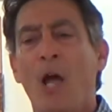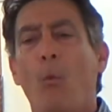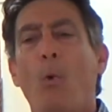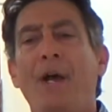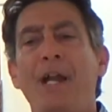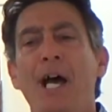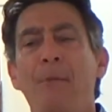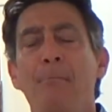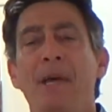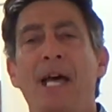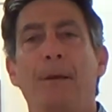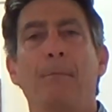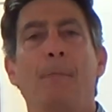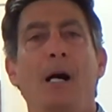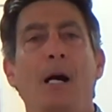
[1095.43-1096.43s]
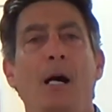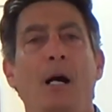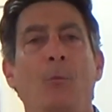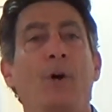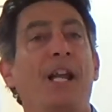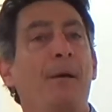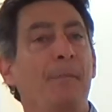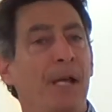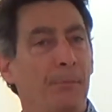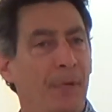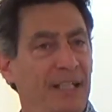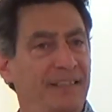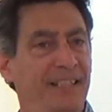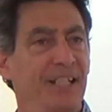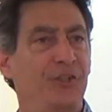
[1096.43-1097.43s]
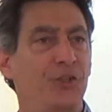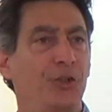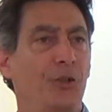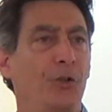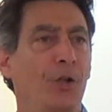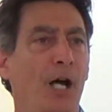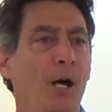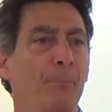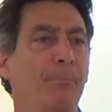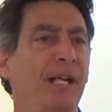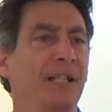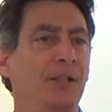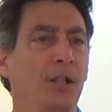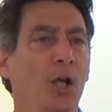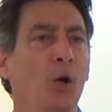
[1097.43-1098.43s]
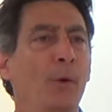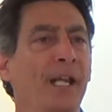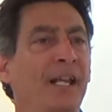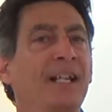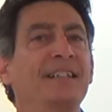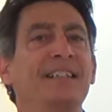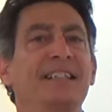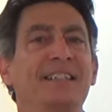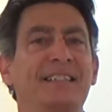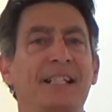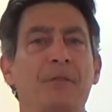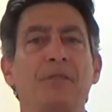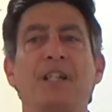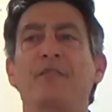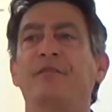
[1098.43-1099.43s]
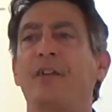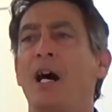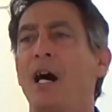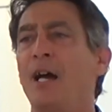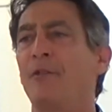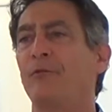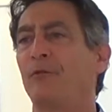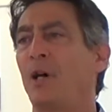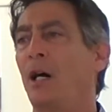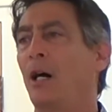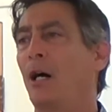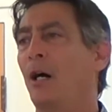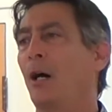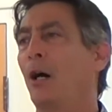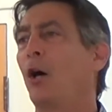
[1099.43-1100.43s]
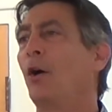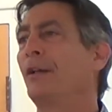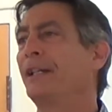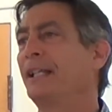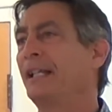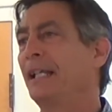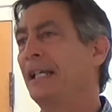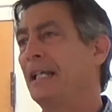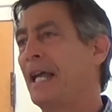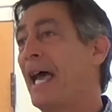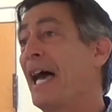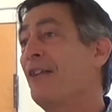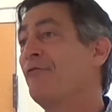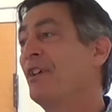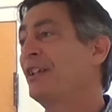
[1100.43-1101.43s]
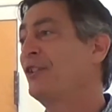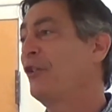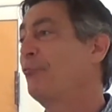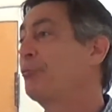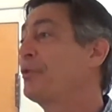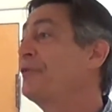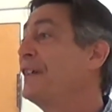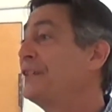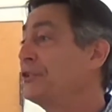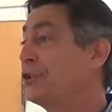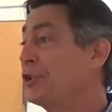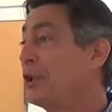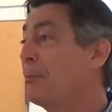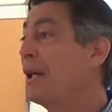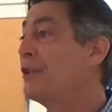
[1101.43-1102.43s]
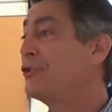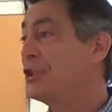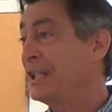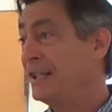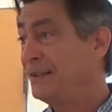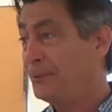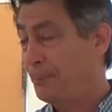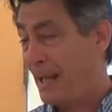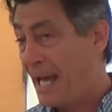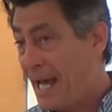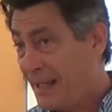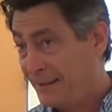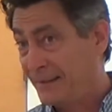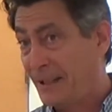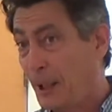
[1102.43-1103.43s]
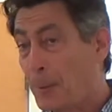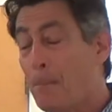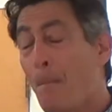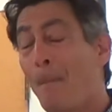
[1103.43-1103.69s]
When I met my teacher Ben Low in 1975 on the advent of Professor Zheng Manqing's passing,